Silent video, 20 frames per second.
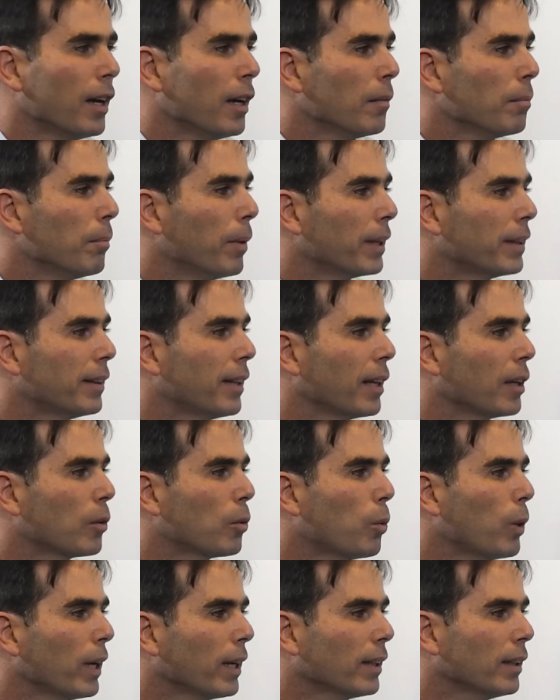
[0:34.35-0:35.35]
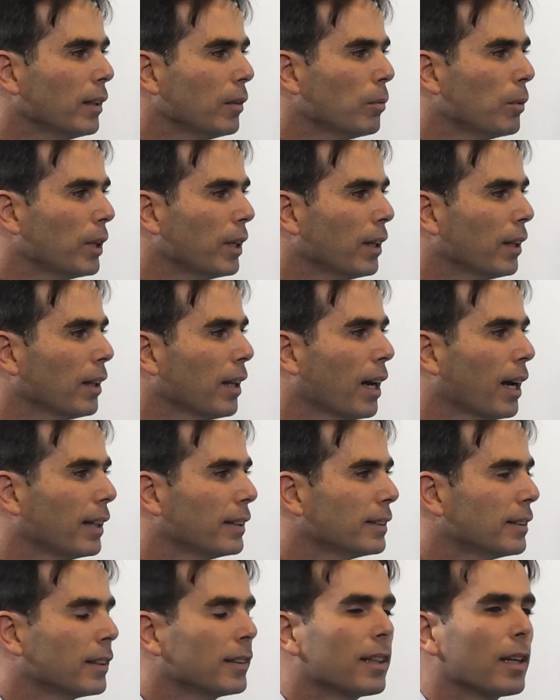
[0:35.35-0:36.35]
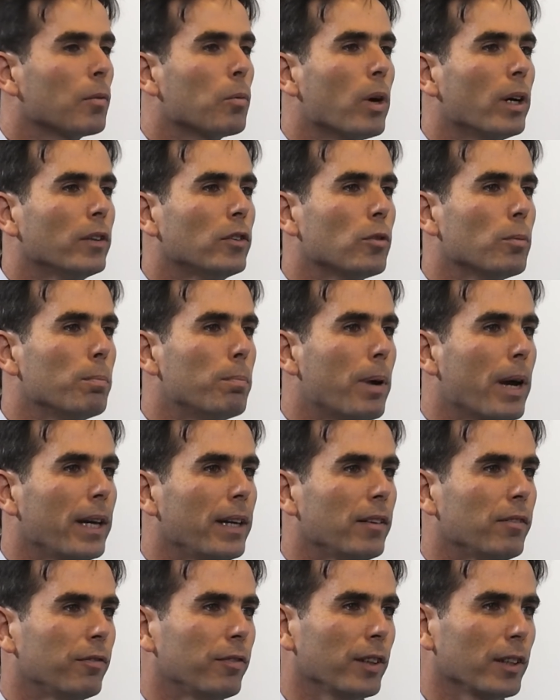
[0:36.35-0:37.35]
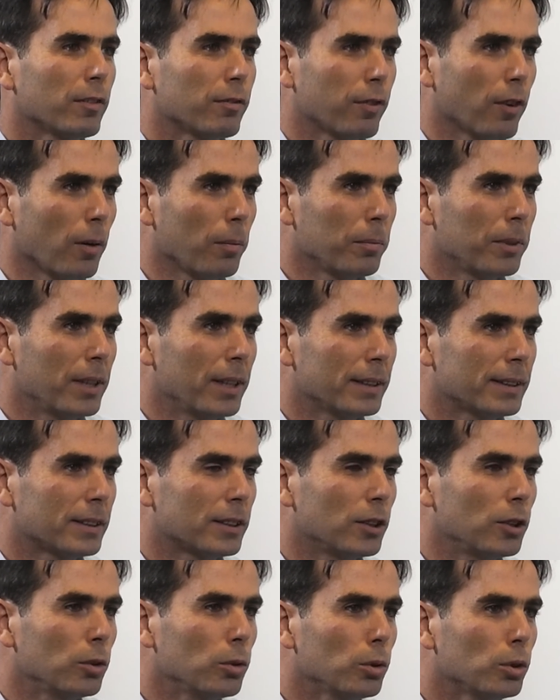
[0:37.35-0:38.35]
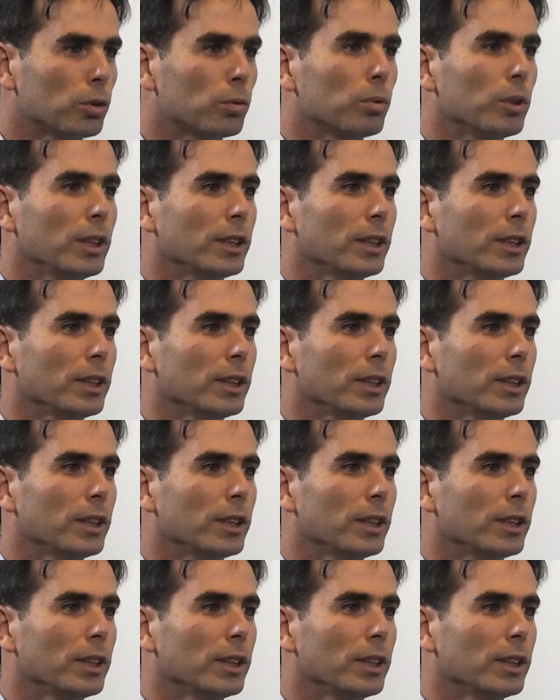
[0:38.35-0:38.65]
Okay. But they quickly realize that they want to benefit from this huge